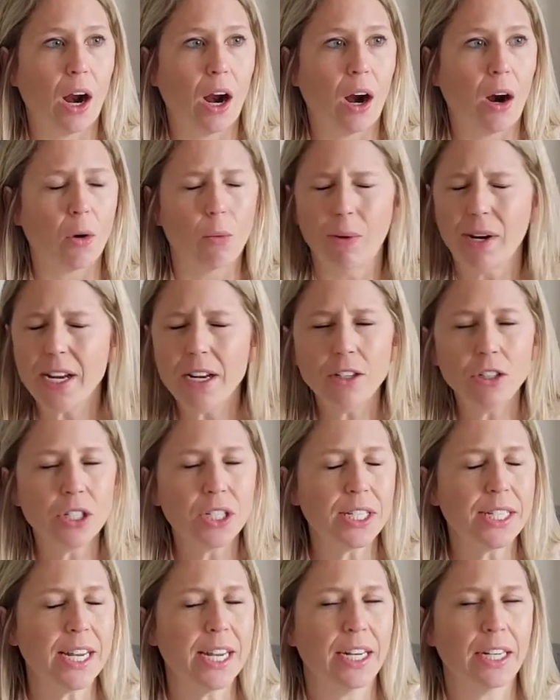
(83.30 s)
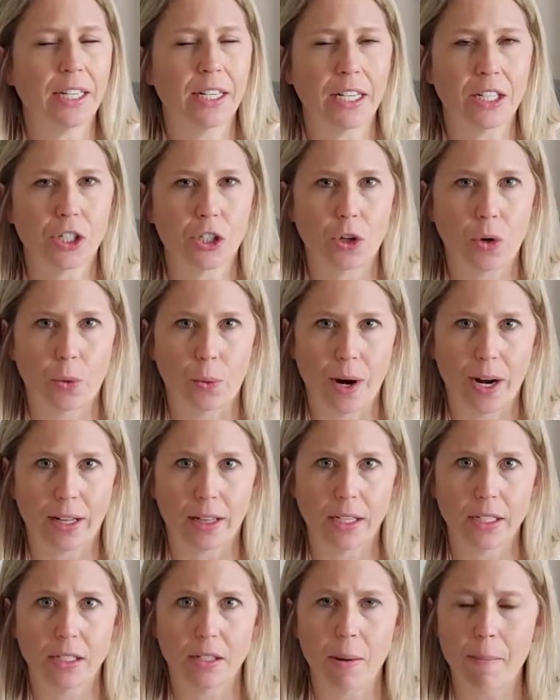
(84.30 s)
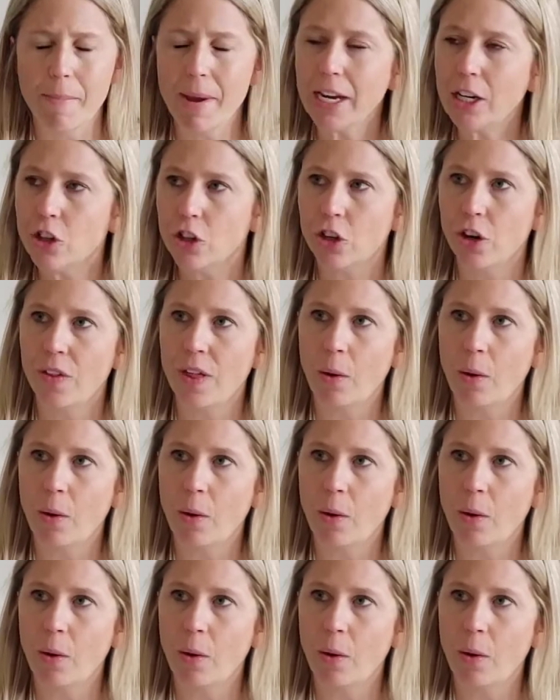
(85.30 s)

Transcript: are we understanding this correctly to make sure